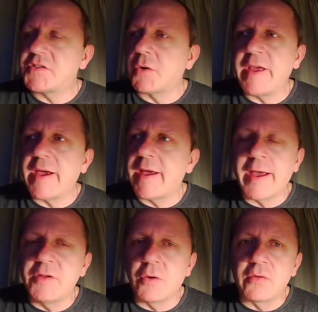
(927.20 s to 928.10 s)
I
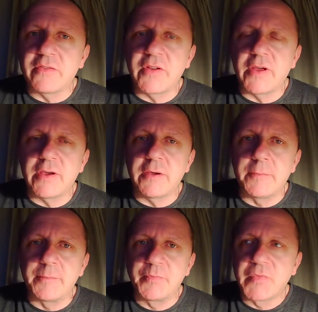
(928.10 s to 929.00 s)
don't
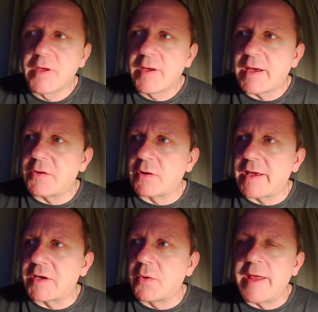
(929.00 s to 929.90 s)
like
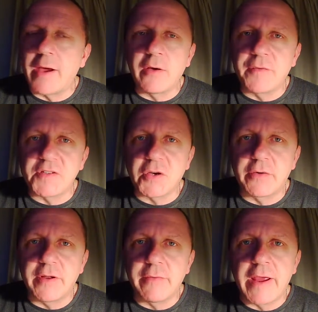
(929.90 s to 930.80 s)
going out if it's
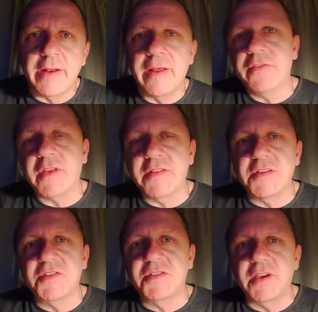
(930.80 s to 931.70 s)
already raining. I've said
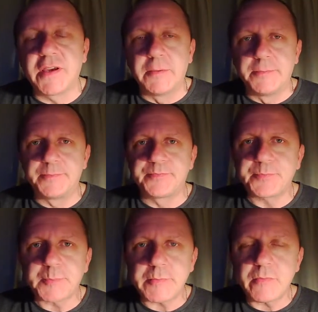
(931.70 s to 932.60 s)
this. Don't
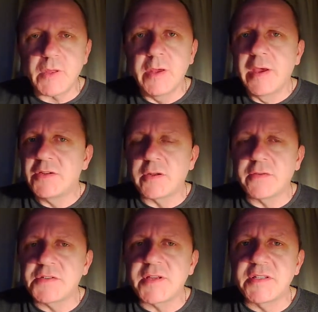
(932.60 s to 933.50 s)
know if I've
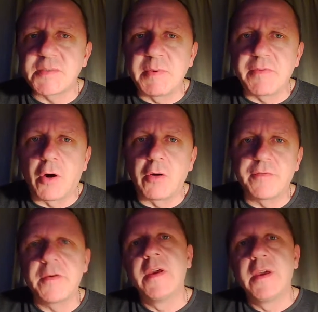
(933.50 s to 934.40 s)
said this before.
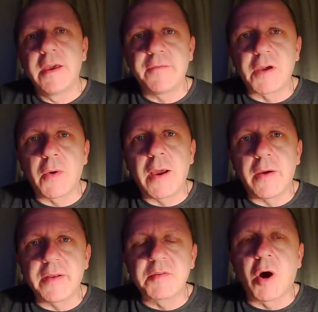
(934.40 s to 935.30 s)
If I go out
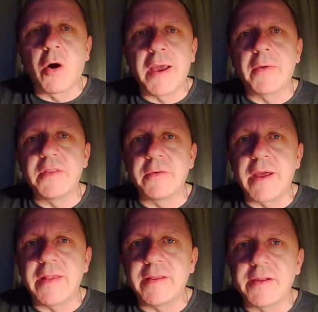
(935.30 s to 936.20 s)
and I'm caught out in the
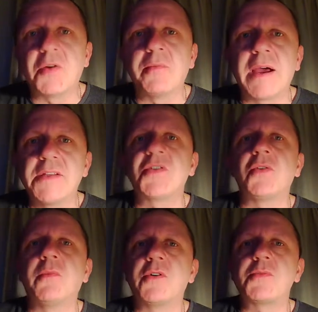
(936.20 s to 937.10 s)
rain, then I don't mind too
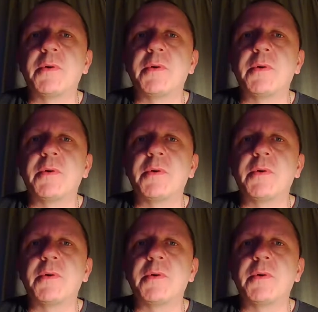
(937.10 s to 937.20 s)
much.